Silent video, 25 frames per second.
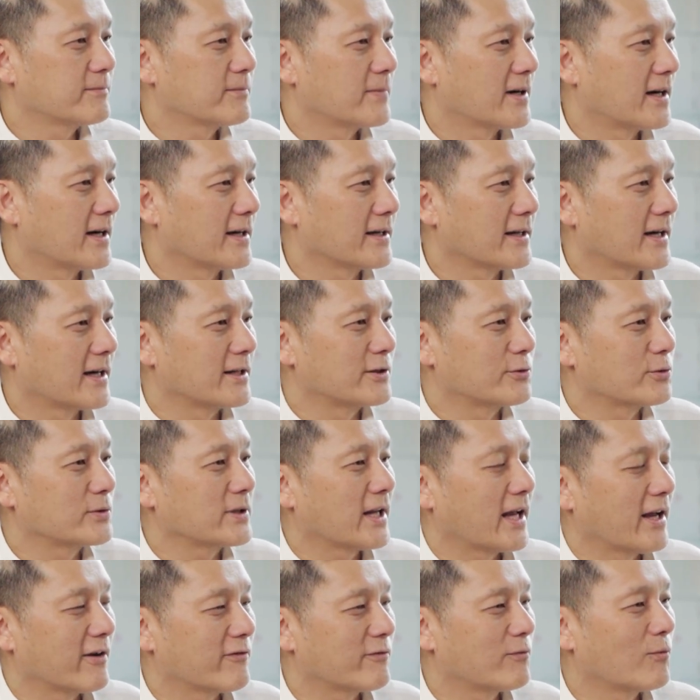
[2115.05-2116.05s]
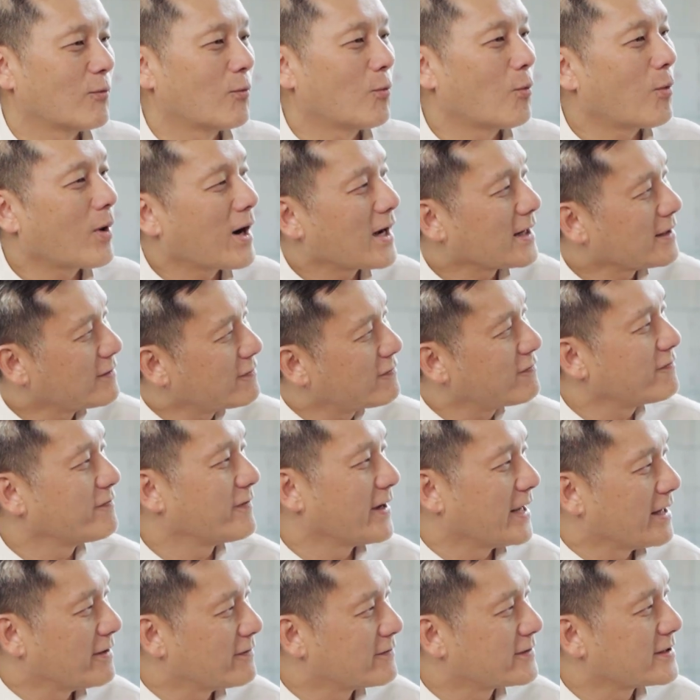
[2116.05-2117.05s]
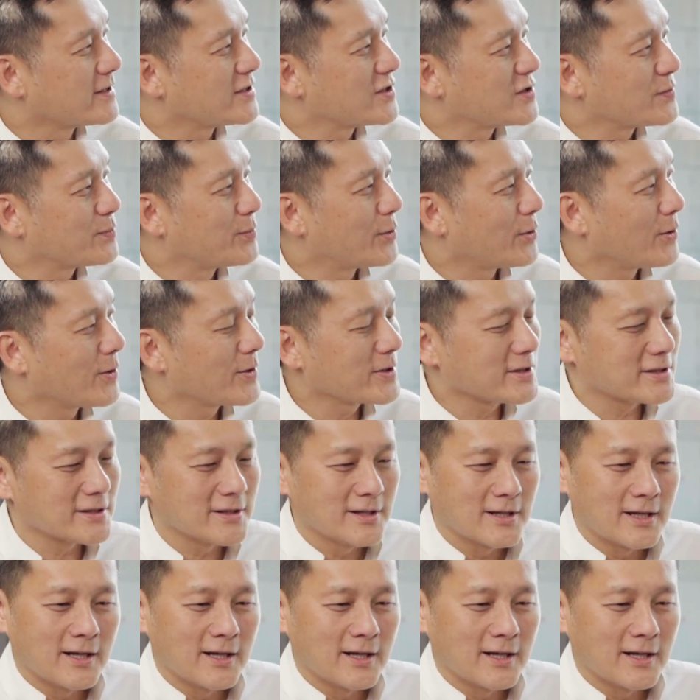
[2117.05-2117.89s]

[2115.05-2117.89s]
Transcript: I don't have one favorite sport.